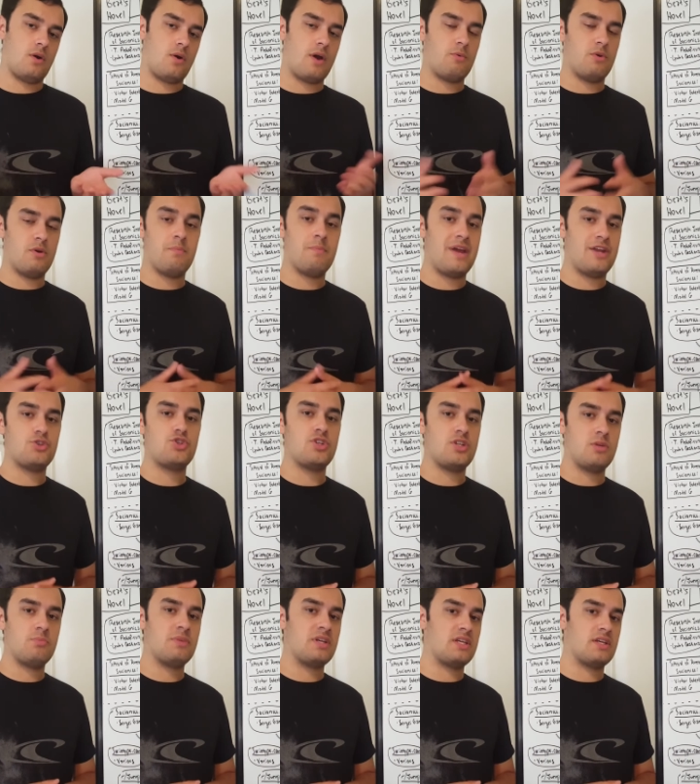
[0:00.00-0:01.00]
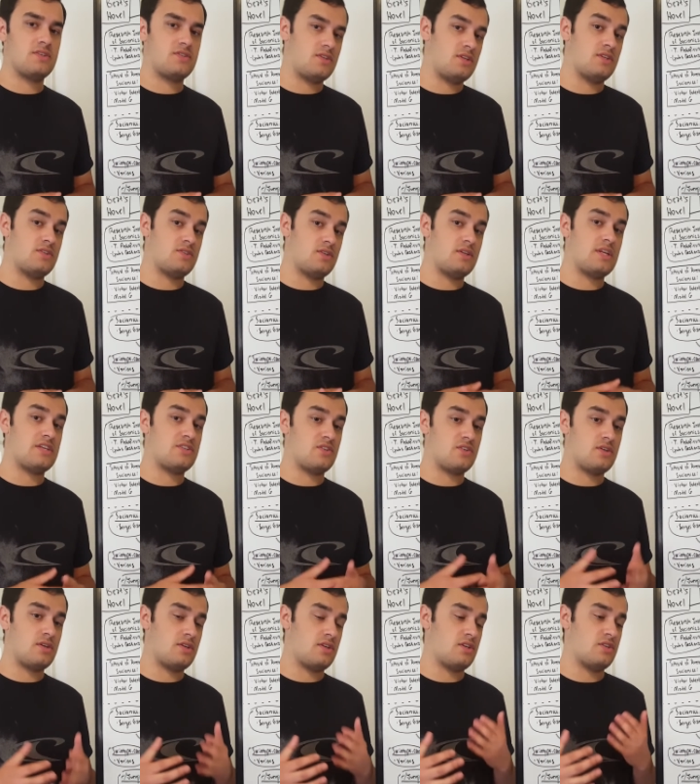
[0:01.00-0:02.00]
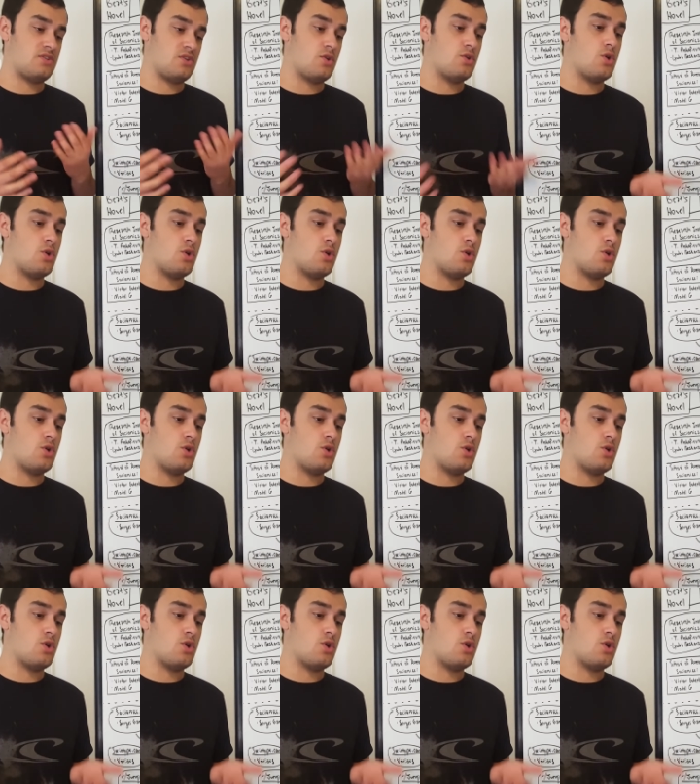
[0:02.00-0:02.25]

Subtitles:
would mention it because it is a